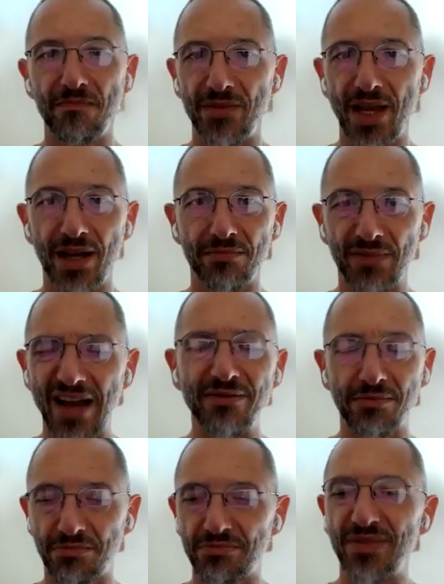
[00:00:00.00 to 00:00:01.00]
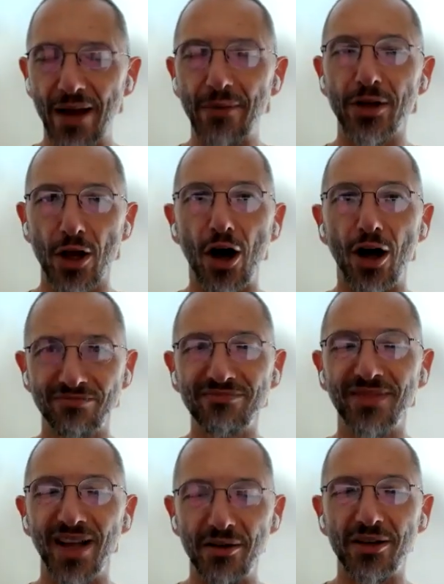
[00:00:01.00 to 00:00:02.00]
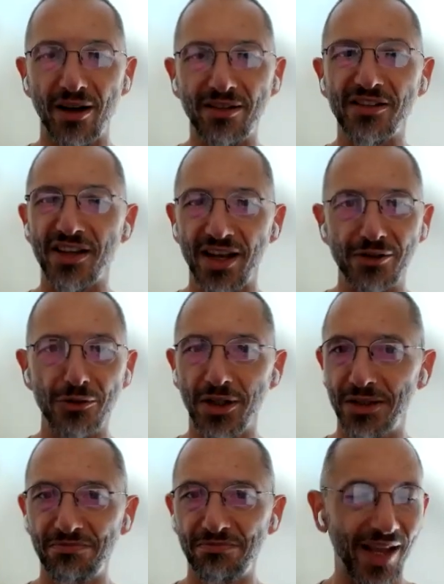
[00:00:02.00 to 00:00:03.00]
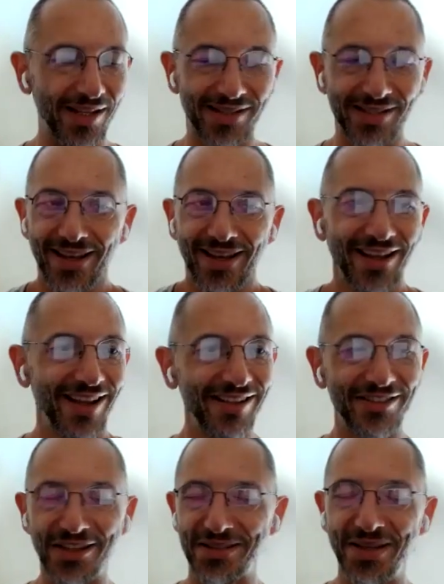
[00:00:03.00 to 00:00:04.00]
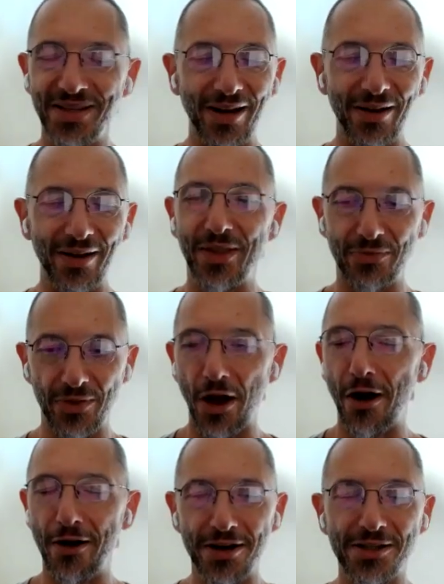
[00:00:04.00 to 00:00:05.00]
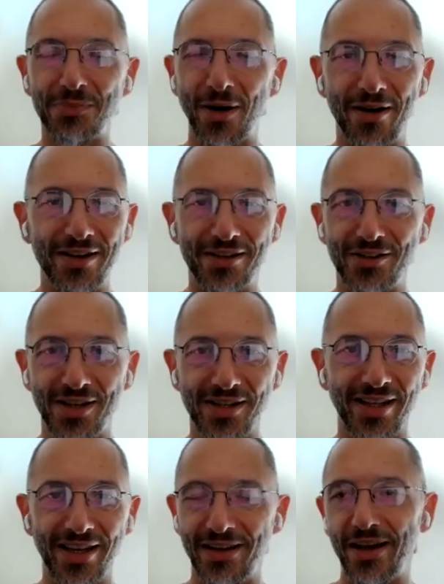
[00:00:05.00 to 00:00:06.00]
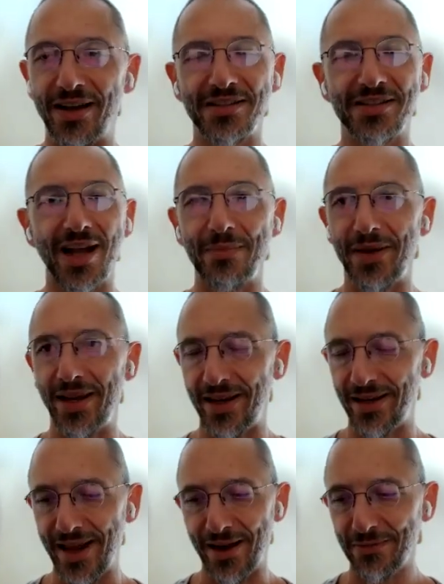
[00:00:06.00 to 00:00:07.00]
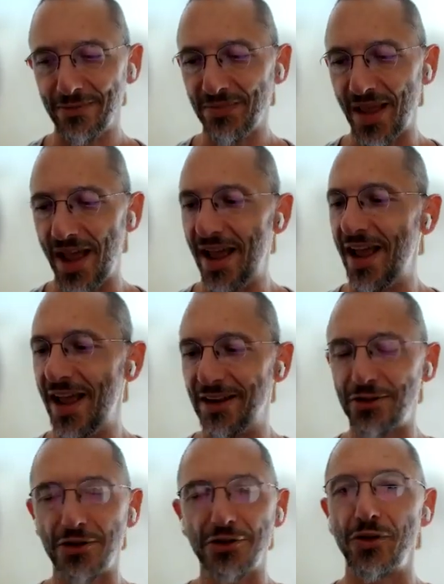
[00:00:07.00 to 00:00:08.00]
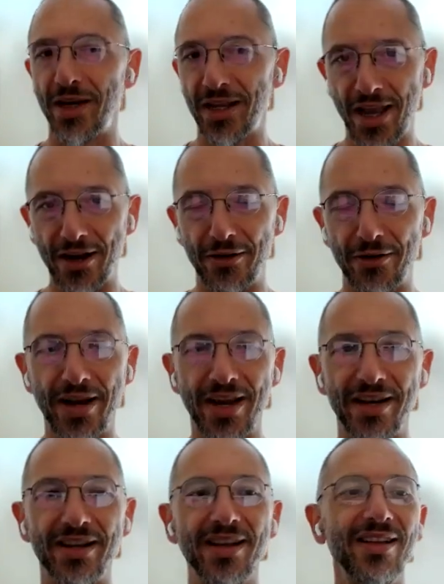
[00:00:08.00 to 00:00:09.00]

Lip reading: Yeah, I would call and schedule it. It's just, the hardest part is just like, you got to stop eating now and just drink Gatorade.